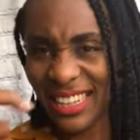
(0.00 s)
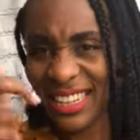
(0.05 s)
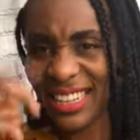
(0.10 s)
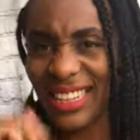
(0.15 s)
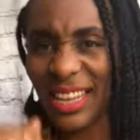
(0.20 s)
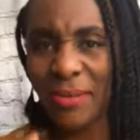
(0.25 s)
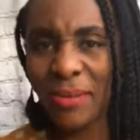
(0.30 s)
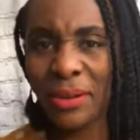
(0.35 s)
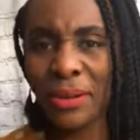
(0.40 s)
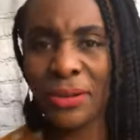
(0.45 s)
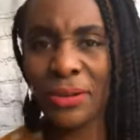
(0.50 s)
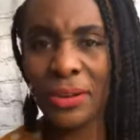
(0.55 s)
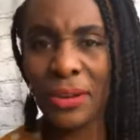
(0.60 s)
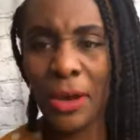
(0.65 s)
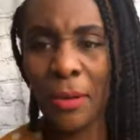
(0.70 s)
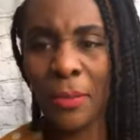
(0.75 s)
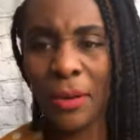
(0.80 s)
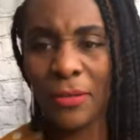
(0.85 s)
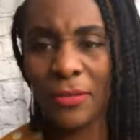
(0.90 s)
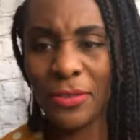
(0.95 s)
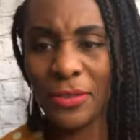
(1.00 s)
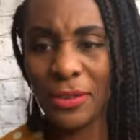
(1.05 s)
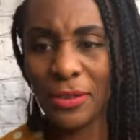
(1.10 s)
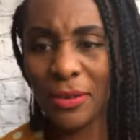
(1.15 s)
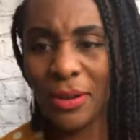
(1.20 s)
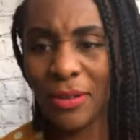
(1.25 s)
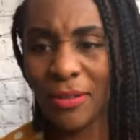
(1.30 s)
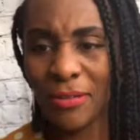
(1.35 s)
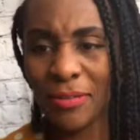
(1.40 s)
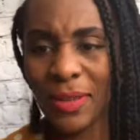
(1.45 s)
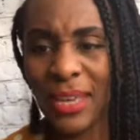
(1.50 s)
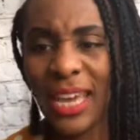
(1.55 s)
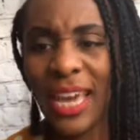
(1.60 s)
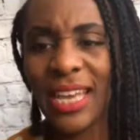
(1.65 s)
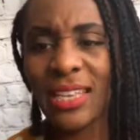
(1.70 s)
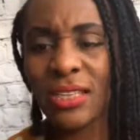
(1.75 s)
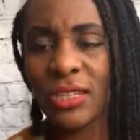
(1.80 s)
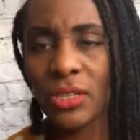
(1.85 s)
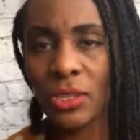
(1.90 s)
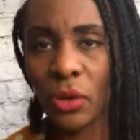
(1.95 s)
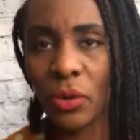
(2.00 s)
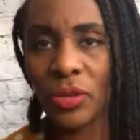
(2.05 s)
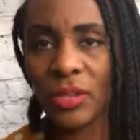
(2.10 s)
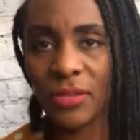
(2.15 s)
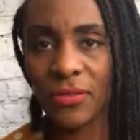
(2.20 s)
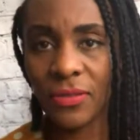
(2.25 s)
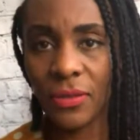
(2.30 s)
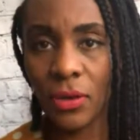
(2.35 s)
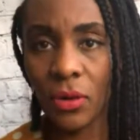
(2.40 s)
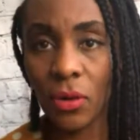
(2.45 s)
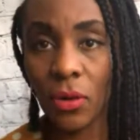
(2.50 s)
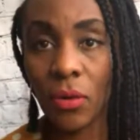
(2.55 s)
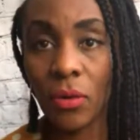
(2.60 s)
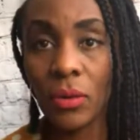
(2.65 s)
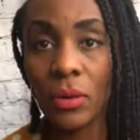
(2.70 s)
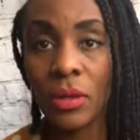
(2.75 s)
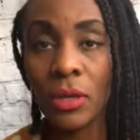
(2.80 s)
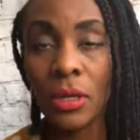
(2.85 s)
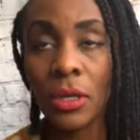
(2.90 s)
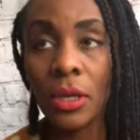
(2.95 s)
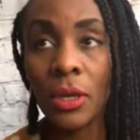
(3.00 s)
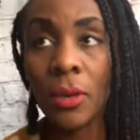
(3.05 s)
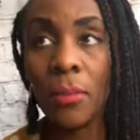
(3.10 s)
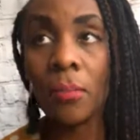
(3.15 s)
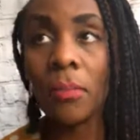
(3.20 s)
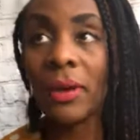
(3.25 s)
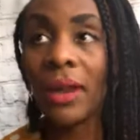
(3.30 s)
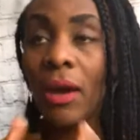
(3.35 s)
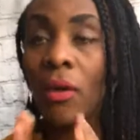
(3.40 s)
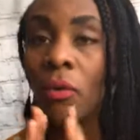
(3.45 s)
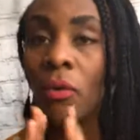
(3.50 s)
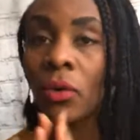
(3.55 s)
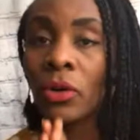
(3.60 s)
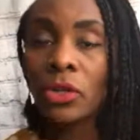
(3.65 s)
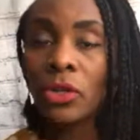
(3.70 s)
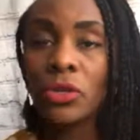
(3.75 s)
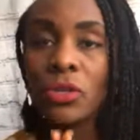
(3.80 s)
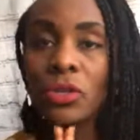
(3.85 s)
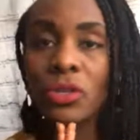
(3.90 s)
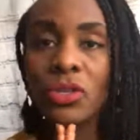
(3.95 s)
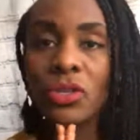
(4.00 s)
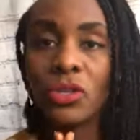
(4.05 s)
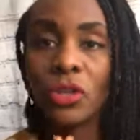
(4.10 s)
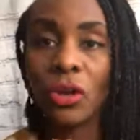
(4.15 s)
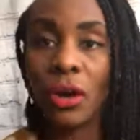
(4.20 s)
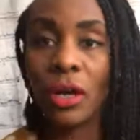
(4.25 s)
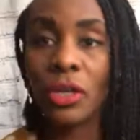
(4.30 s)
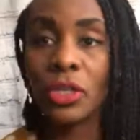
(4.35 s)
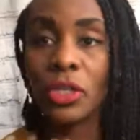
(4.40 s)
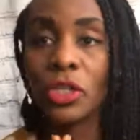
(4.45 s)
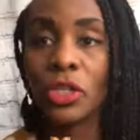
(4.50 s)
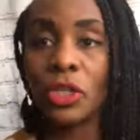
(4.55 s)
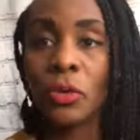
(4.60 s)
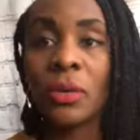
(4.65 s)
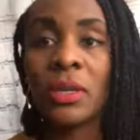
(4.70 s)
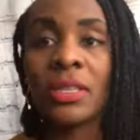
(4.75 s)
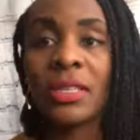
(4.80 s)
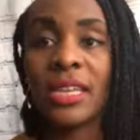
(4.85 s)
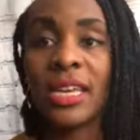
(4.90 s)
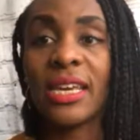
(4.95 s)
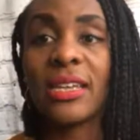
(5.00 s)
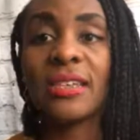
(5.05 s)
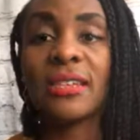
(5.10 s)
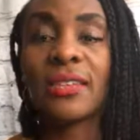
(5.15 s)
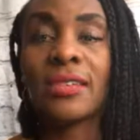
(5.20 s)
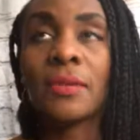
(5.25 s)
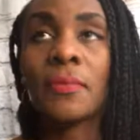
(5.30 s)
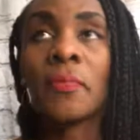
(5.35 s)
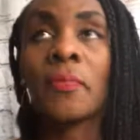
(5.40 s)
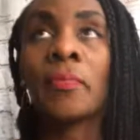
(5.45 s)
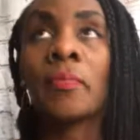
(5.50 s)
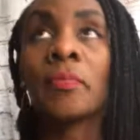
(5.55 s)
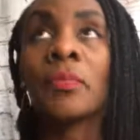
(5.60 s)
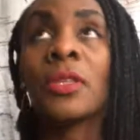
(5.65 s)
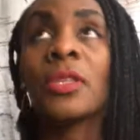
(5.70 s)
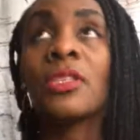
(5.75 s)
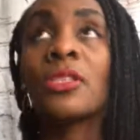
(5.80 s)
Let me know in the comment if you agree with me. It's so difficult, but I want you to start doing this.